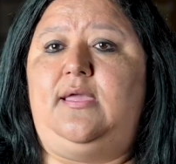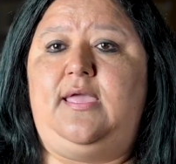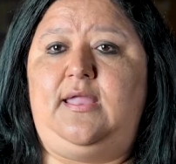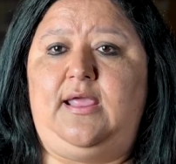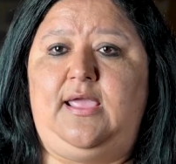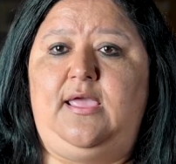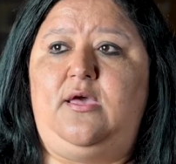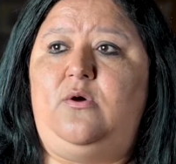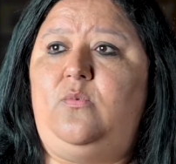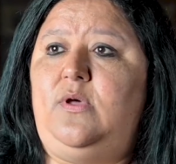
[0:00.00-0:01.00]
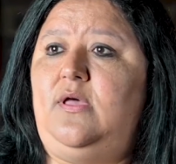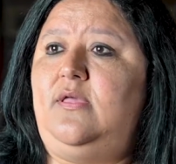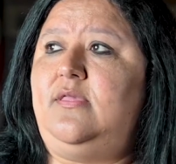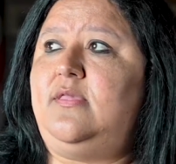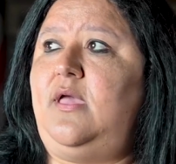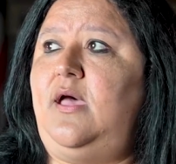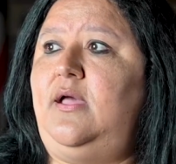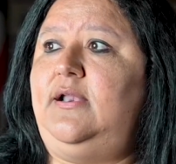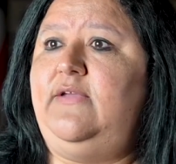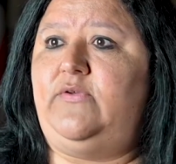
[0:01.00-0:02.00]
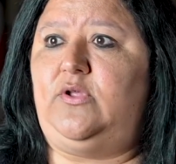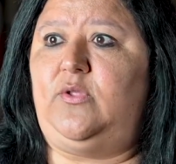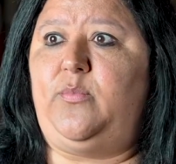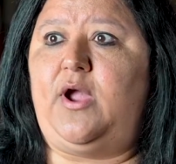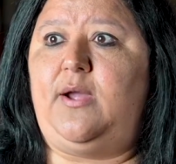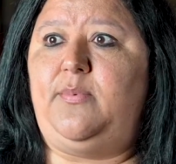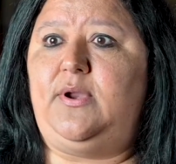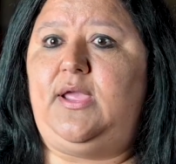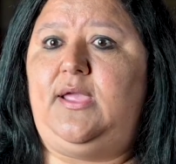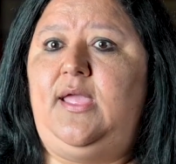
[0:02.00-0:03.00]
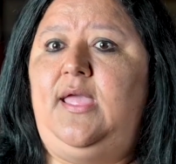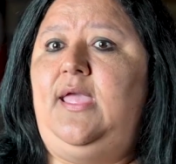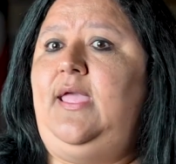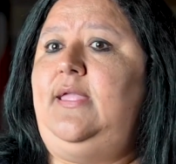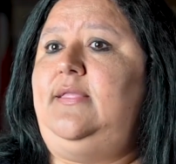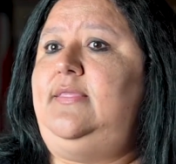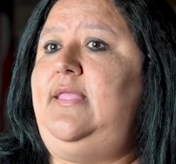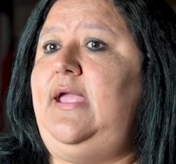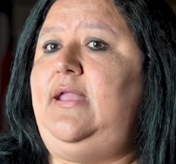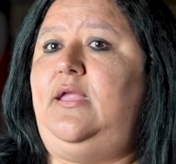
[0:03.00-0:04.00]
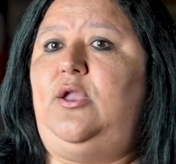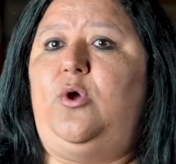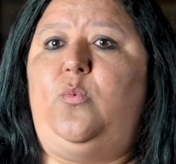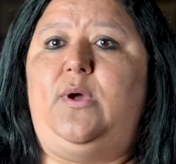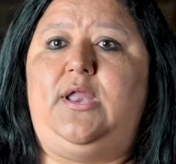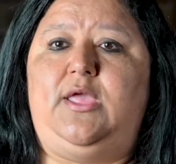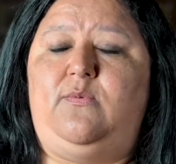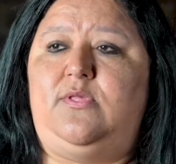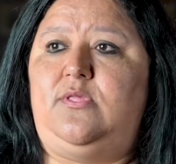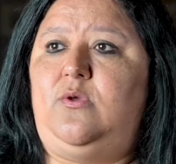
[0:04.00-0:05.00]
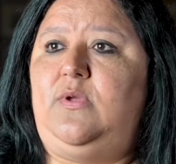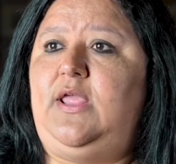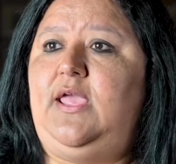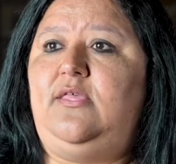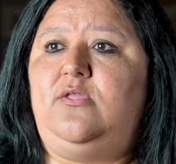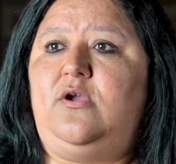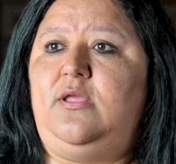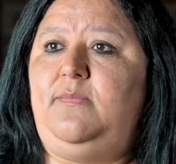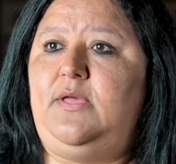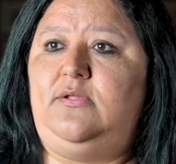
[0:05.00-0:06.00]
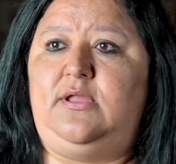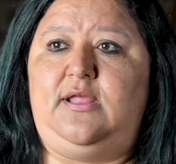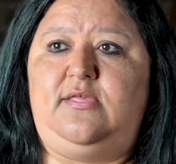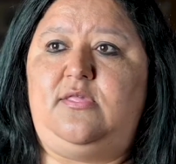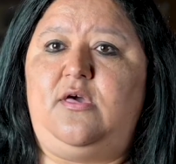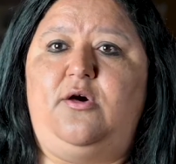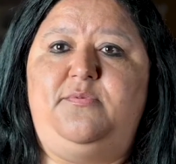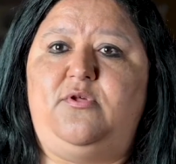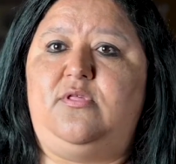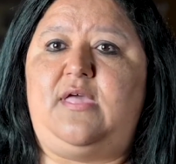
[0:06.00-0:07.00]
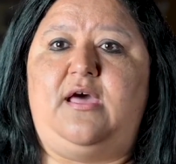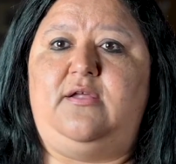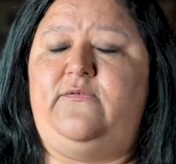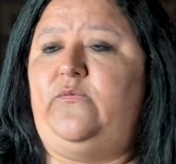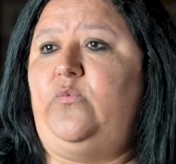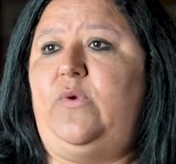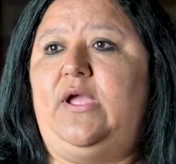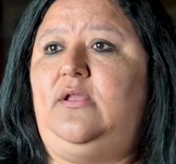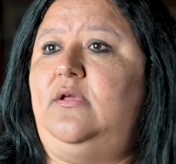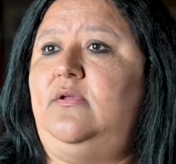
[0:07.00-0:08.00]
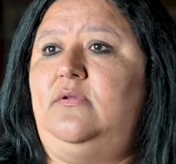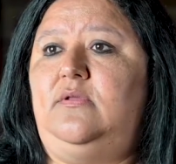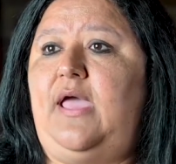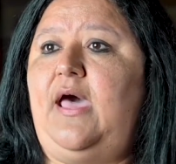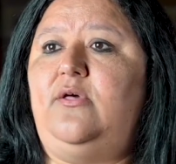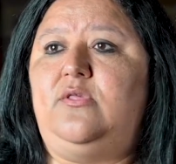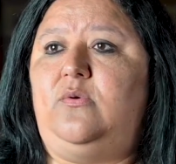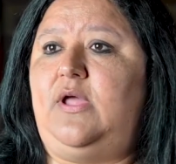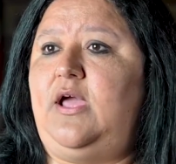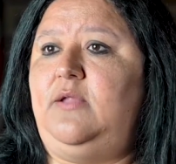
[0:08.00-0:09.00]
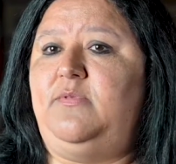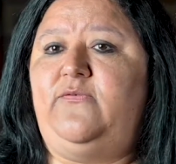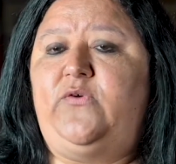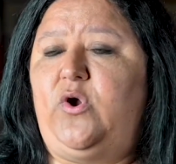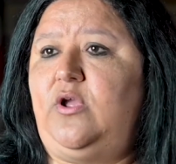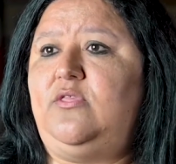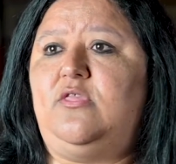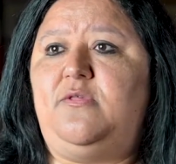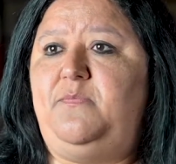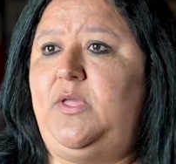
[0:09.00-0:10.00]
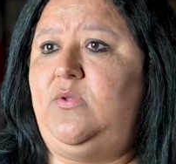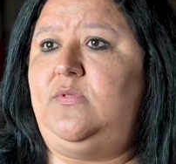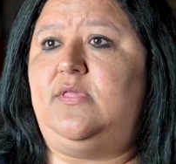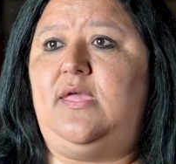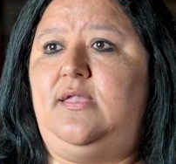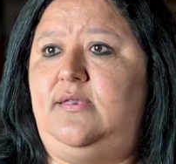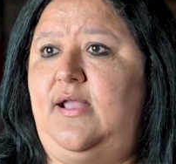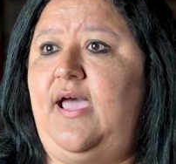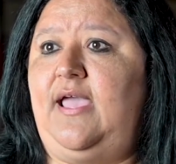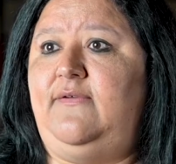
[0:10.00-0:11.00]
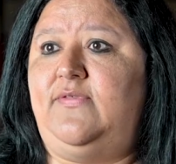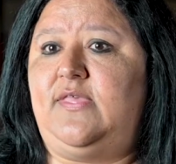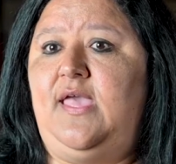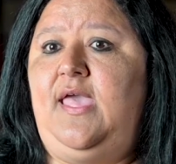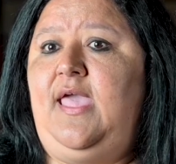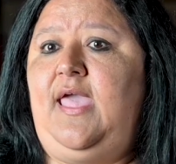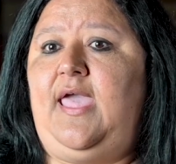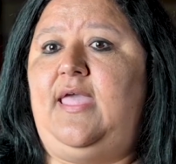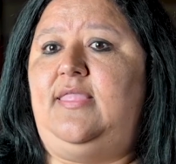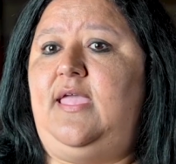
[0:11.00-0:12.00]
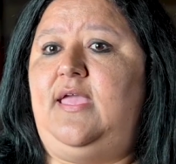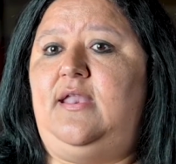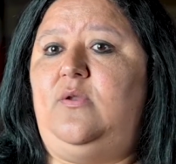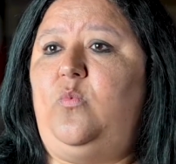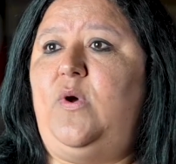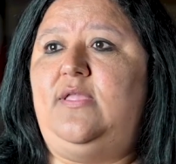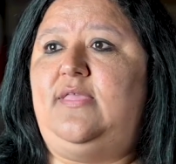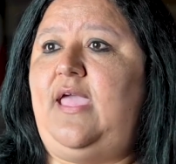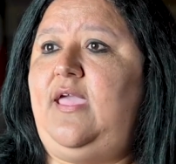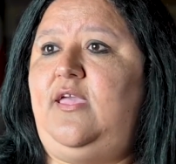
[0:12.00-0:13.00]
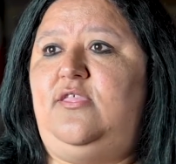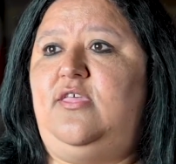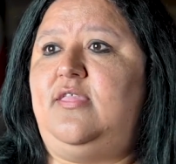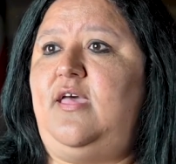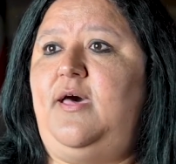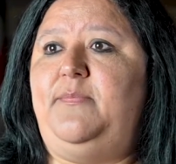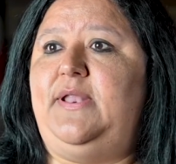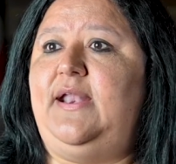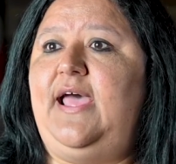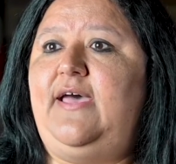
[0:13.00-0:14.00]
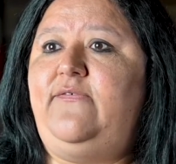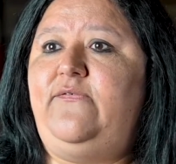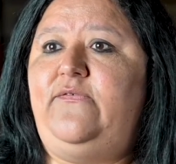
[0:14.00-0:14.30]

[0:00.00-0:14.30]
Kenny Hill was living on the property. They didn't know what he was doing. He started building these sculptures out of regular household items, forks, spoons, and knives. And then one day he just up and left.